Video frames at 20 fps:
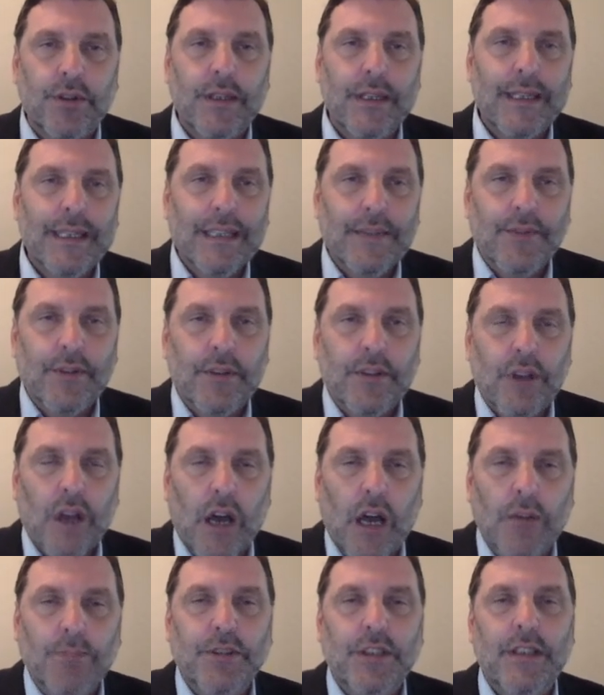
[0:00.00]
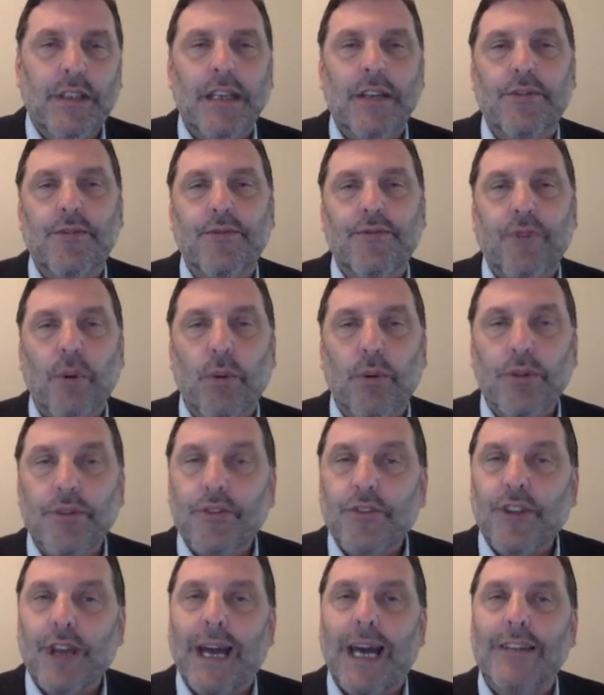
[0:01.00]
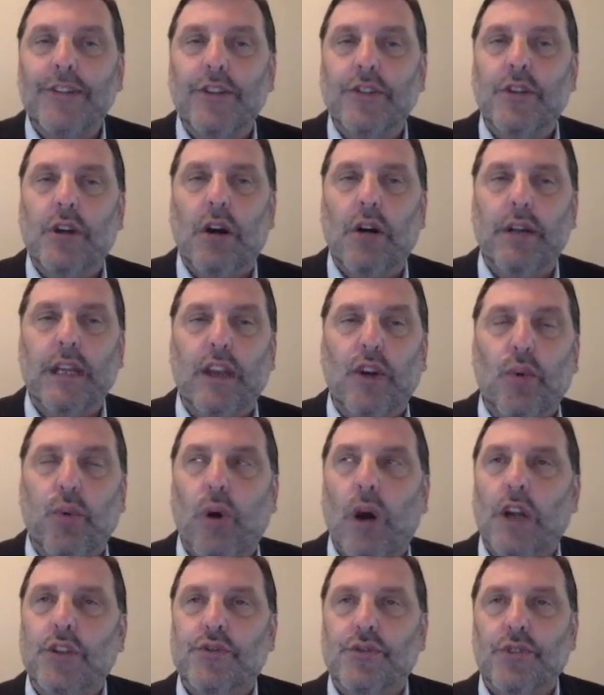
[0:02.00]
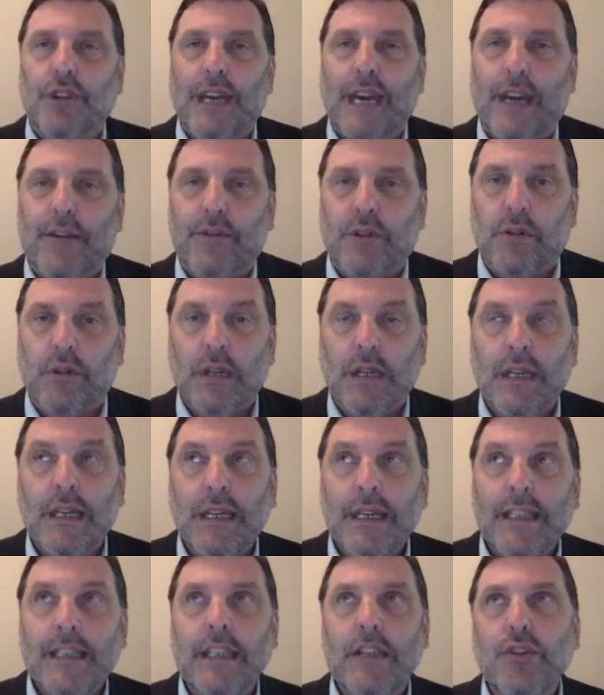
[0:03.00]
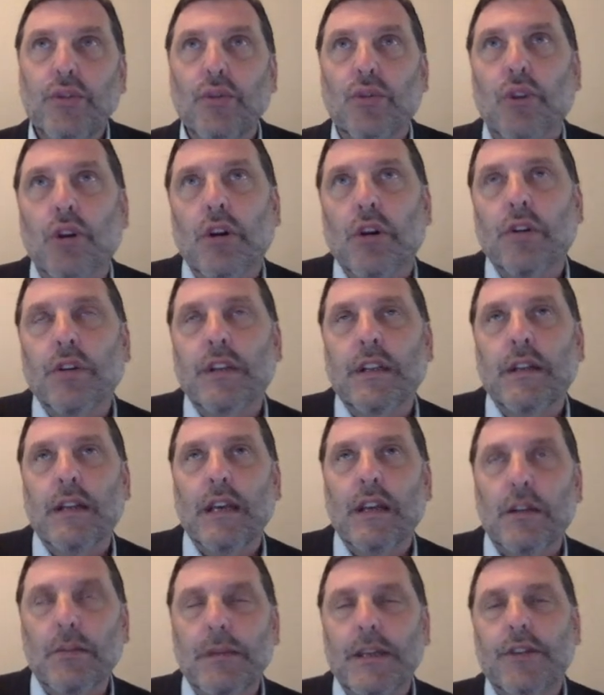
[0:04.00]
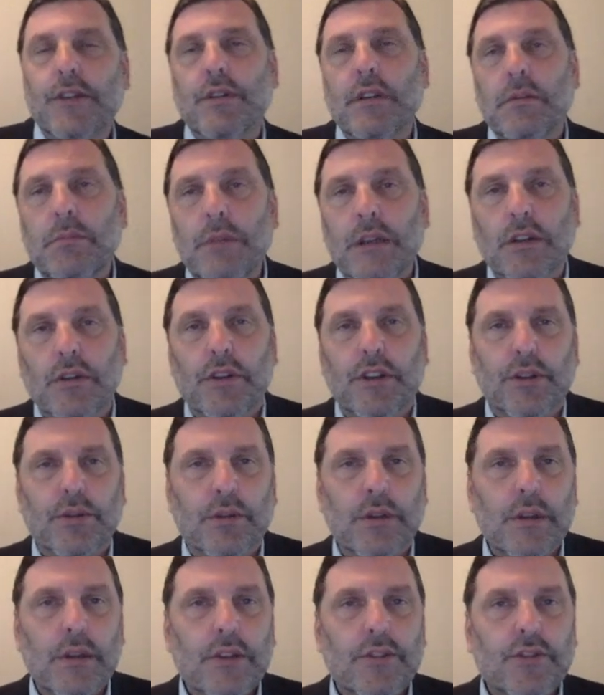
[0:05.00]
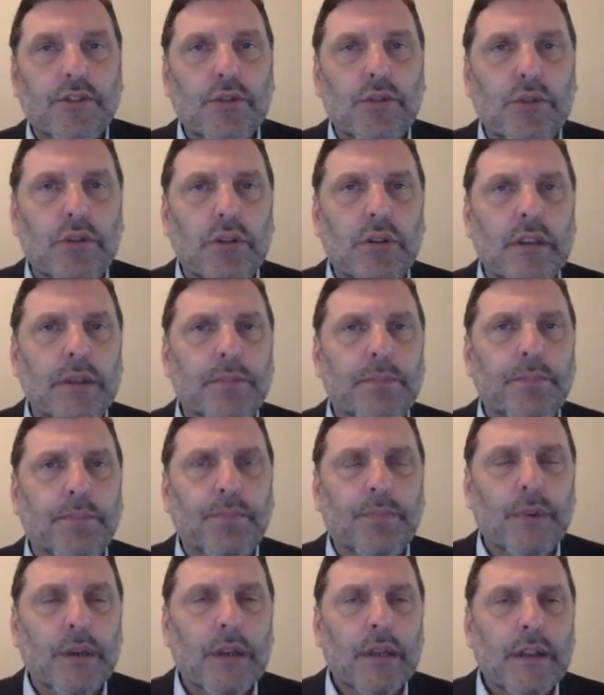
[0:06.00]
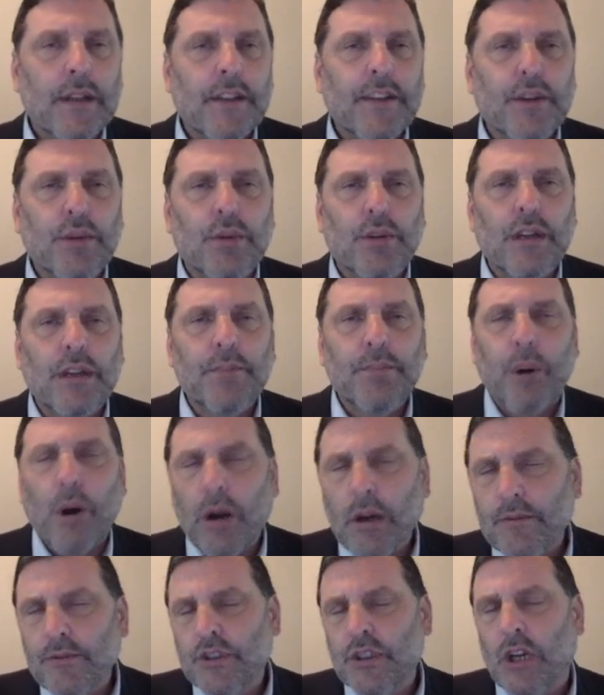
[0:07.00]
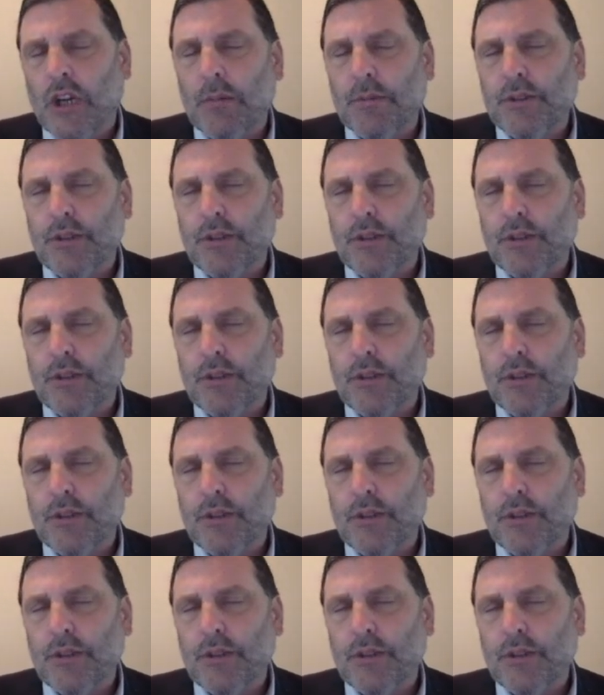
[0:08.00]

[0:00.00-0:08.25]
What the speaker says: if an object has four sides, it's called a quadrilateral. And then you learned in elementary and middle school and part of geometry